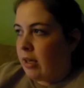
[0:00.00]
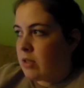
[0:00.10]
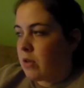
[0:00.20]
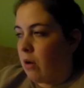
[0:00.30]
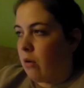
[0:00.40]

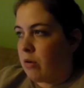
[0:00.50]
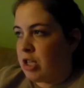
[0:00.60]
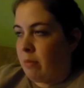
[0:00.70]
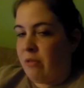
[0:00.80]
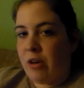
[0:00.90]
So she
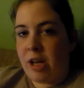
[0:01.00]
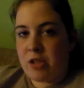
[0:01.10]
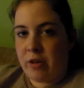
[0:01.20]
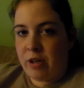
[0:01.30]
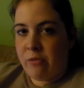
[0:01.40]
sent me for an
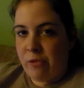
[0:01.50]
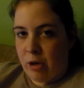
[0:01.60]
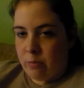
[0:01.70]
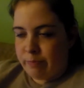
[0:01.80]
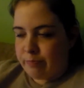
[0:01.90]
x-ray to
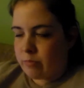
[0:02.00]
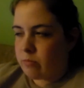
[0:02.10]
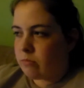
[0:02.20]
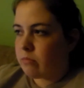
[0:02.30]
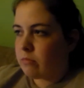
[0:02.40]
confirm.
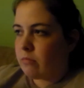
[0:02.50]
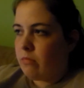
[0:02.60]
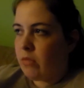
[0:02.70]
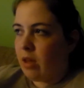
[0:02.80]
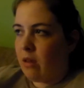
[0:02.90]

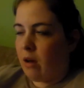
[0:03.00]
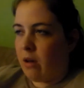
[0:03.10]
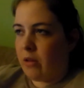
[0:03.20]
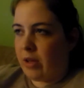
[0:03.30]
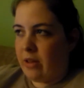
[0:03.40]

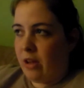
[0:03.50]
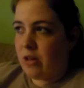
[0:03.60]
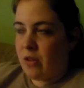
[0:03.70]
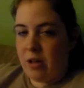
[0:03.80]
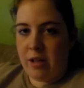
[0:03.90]
Uh, the lady there
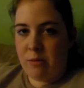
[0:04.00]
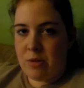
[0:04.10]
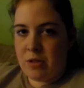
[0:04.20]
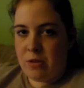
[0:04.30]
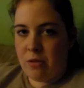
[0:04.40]
thought it
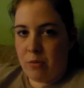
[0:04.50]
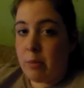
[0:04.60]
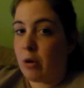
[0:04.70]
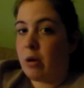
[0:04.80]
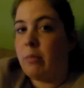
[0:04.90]
was three
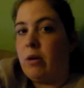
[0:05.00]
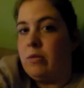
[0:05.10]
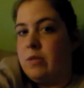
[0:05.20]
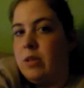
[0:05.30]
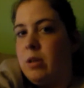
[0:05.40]
broken
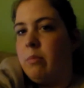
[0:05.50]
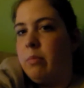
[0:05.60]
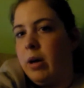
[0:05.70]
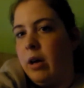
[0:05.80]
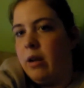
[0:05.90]
bones,
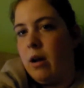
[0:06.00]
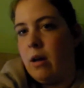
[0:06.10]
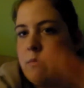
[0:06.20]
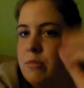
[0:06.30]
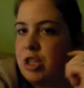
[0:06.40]
but
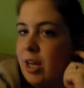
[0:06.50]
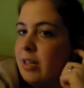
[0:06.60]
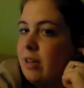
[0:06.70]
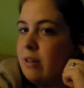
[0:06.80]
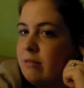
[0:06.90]
um, she had
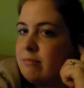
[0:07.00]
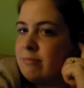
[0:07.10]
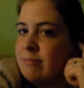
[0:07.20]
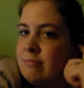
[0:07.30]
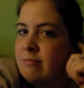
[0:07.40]
to,
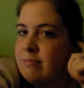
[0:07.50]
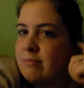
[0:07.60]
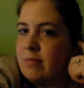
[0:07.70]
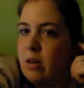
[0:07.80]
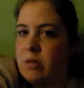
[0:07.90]

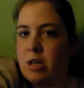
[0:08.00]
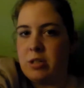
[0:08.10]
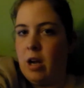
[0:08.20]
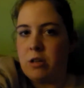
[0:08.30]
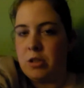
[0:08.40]
you know, talk to
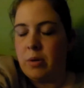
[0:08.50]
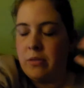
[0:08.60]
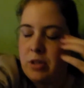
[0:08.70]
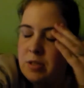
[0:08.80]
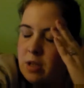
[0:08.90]
the doctor or whatever.